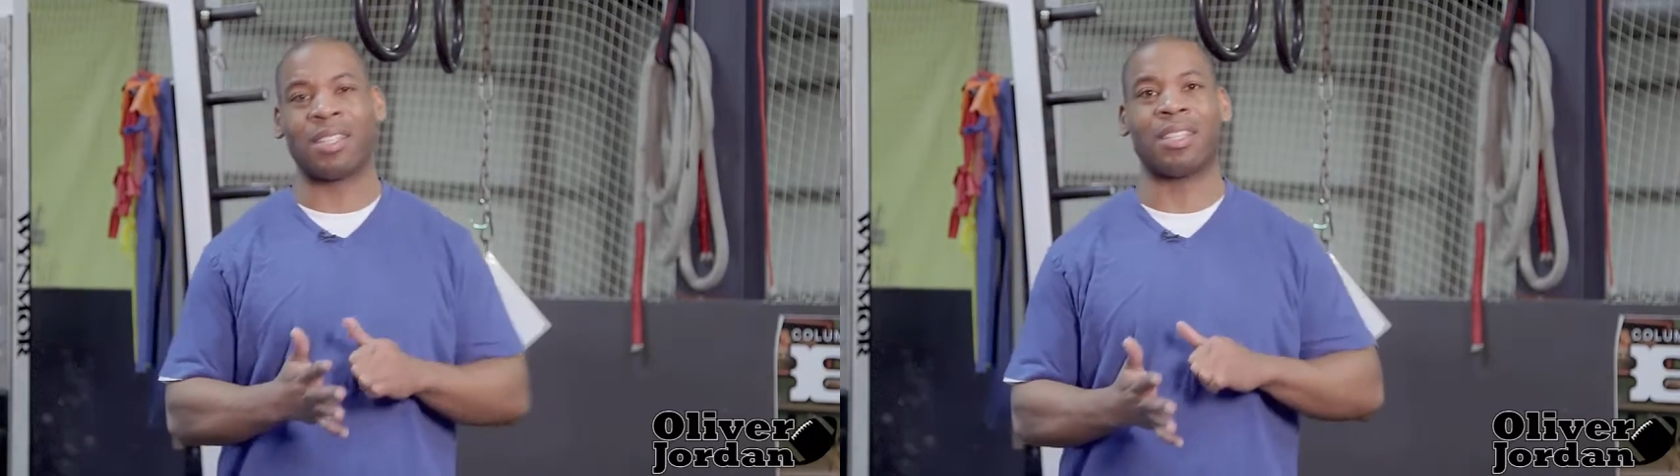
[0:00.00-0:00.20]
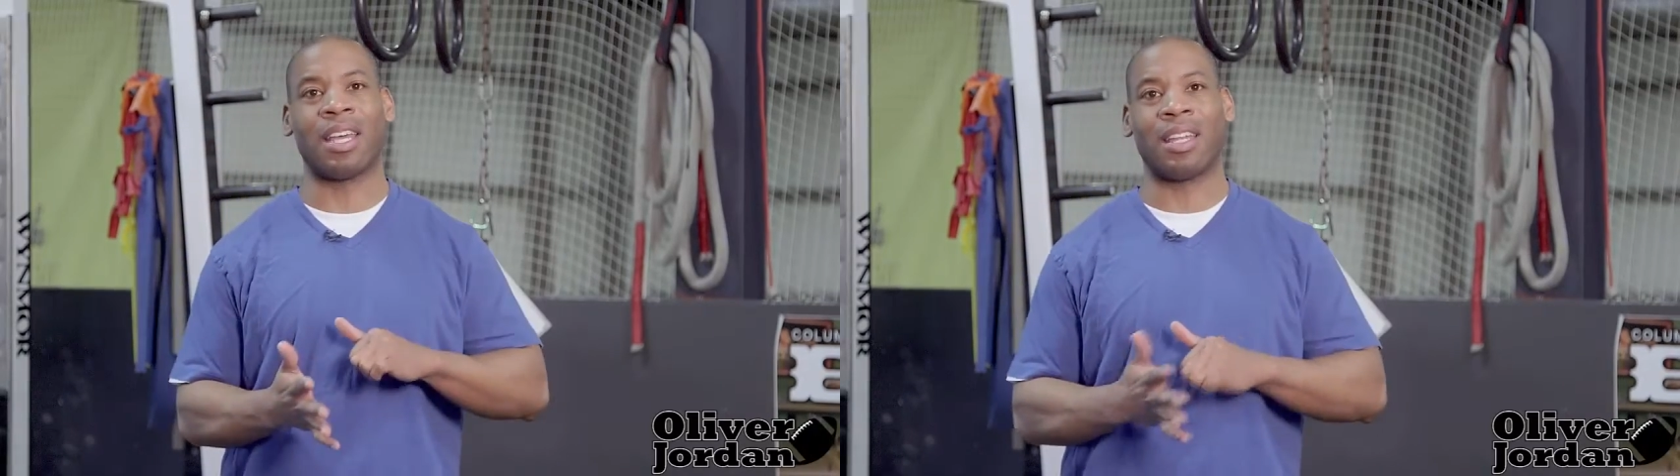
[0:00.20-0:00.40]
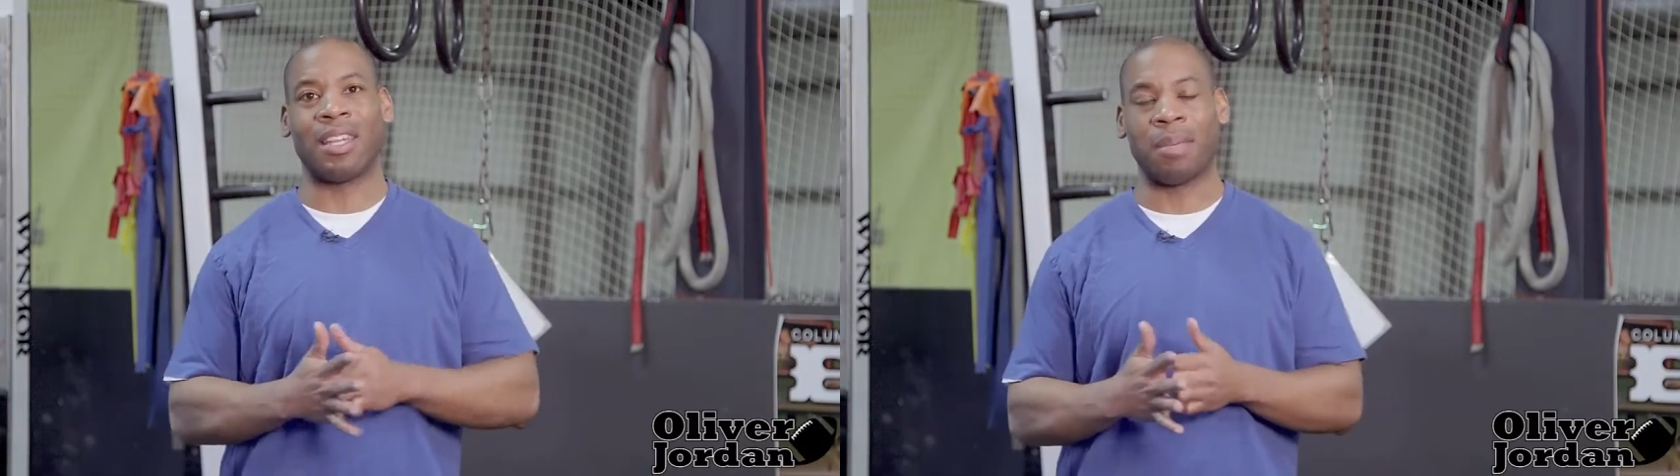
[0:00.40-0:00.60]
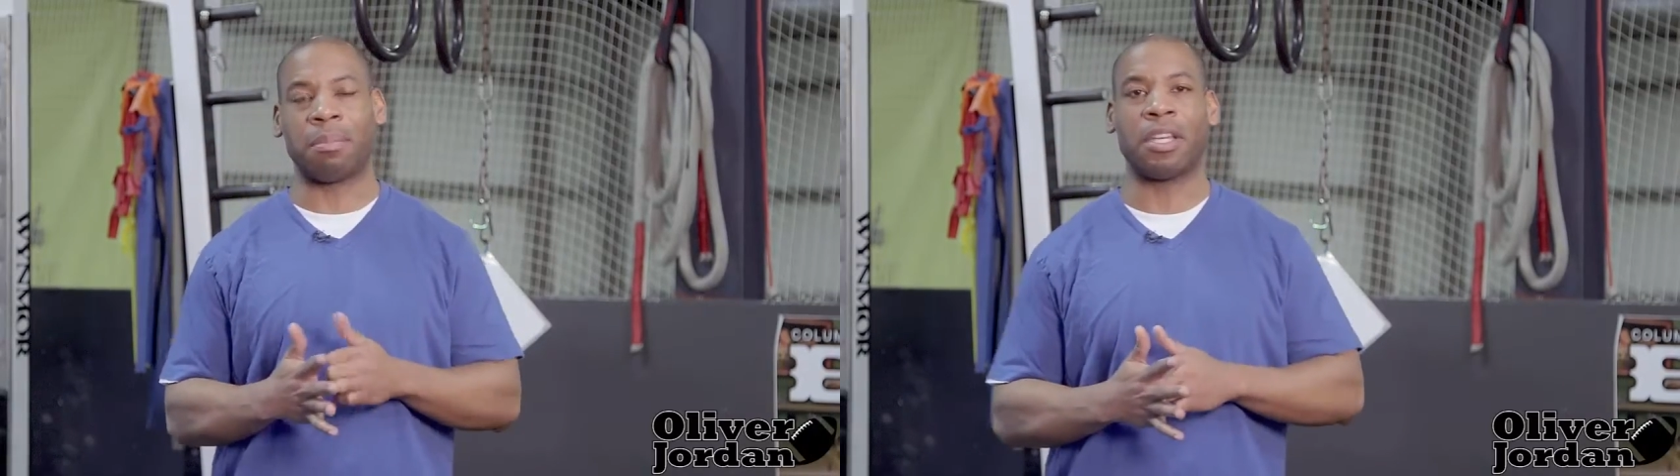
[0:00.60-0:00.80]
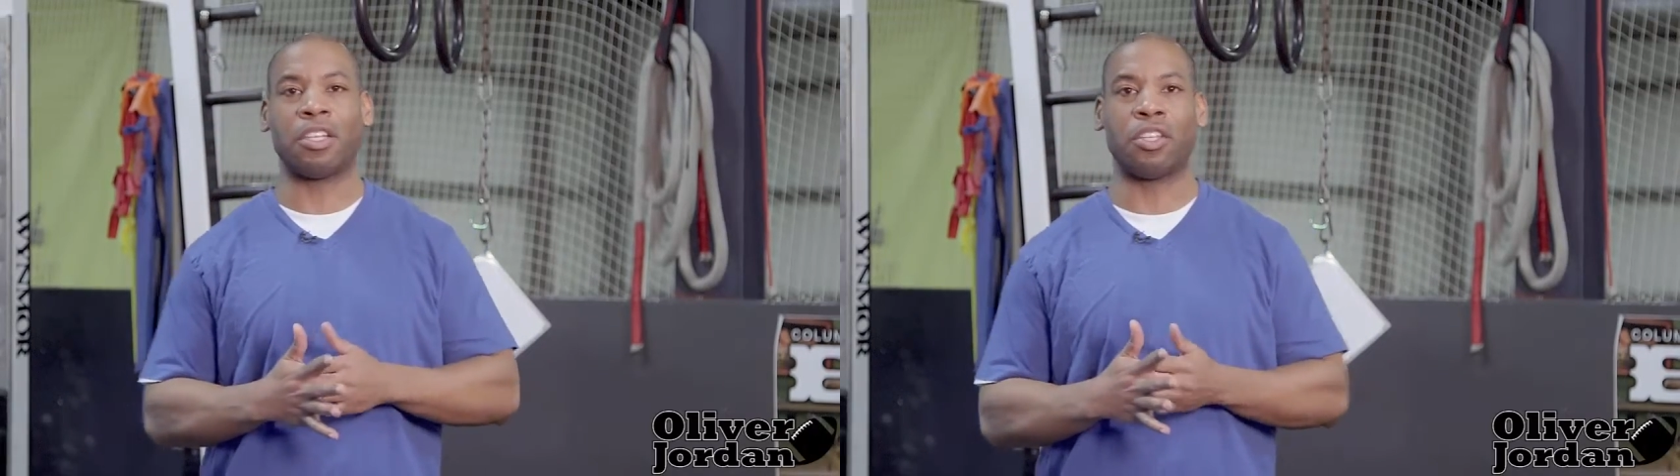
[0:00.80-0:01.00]
into that
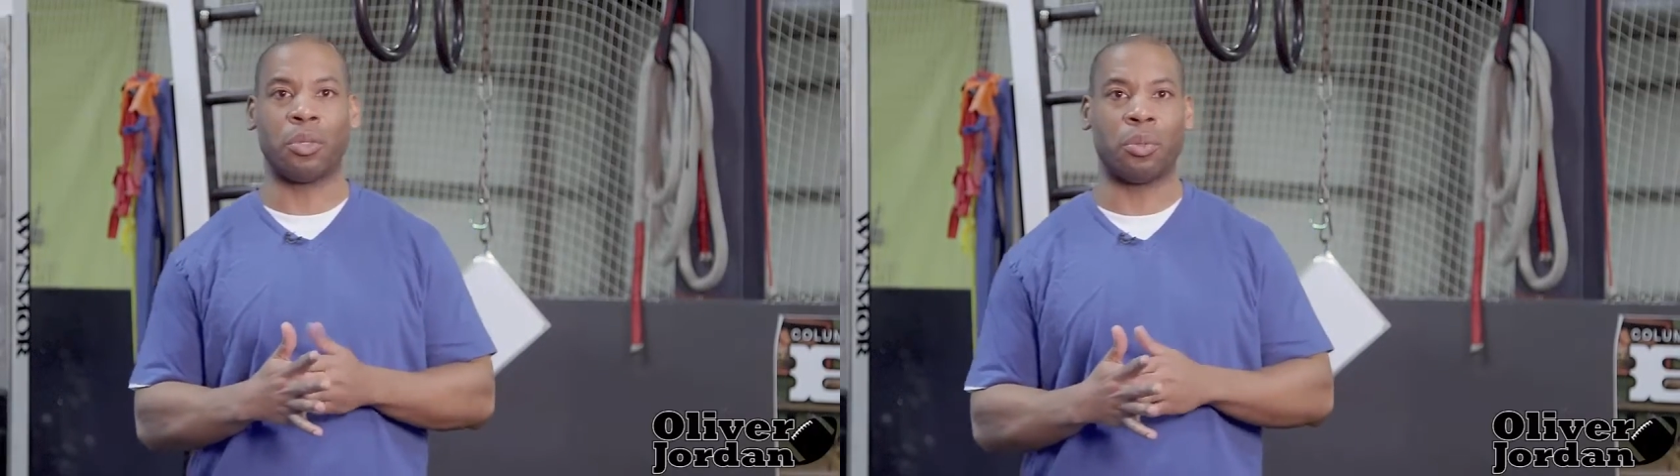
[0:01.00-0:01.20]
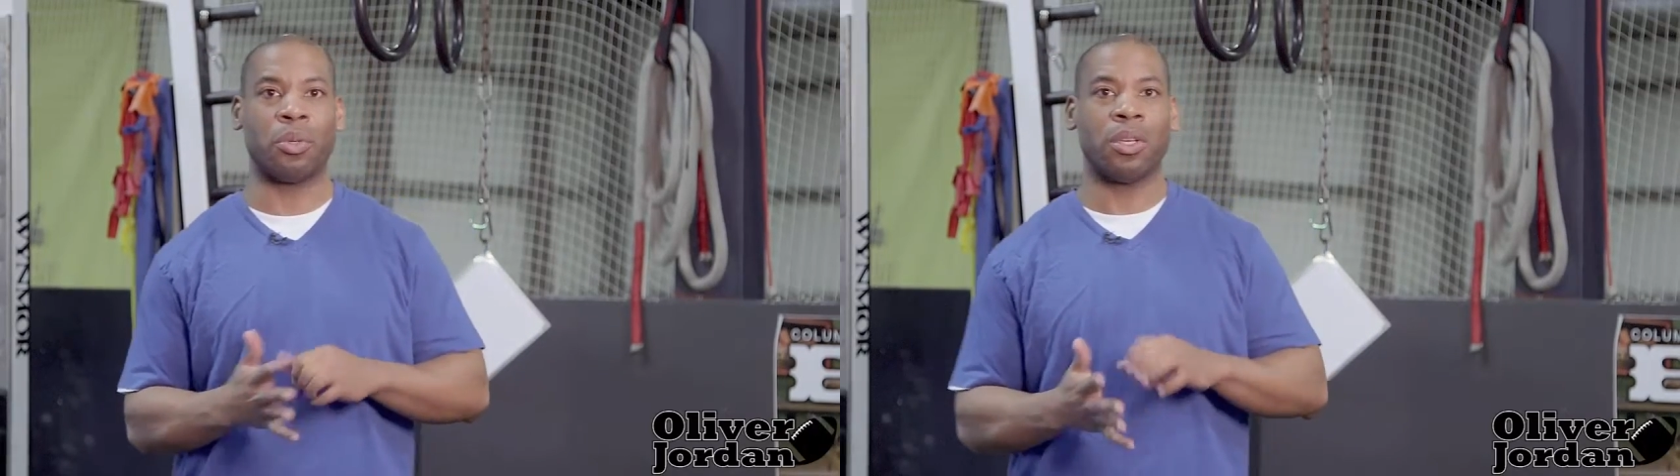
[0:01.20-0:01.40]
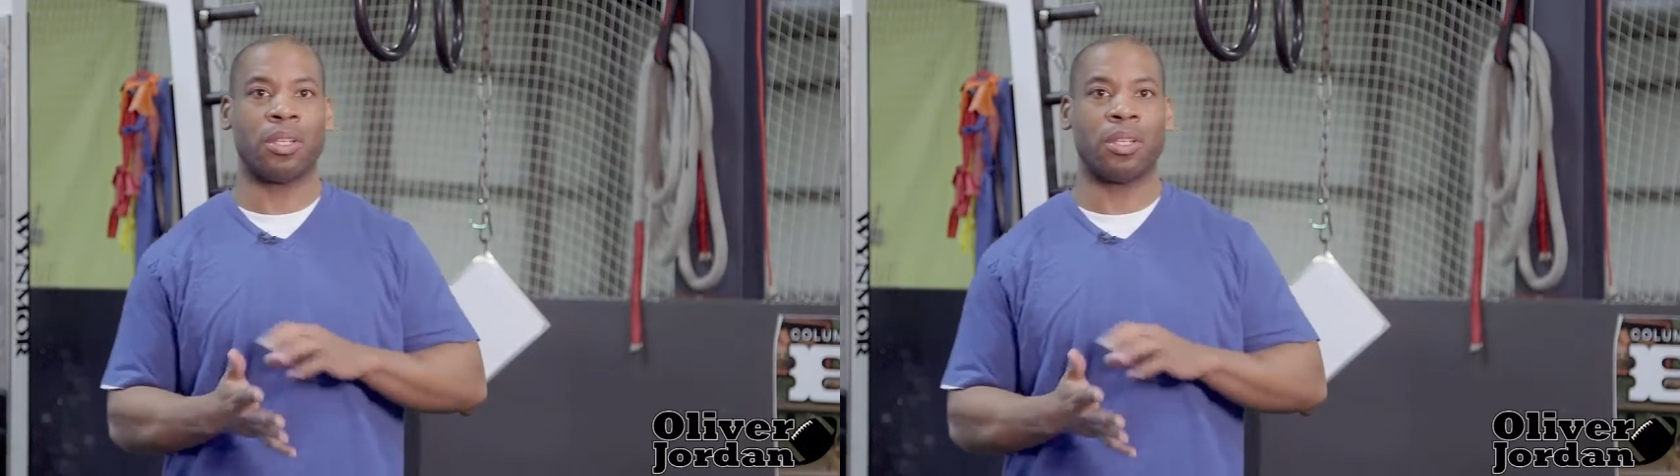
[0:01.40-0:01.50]
deep tissue,